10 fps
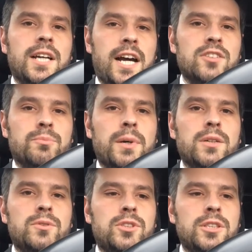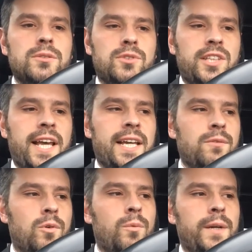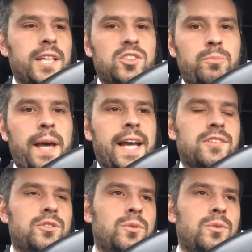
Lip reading: as opposed to saying what we expect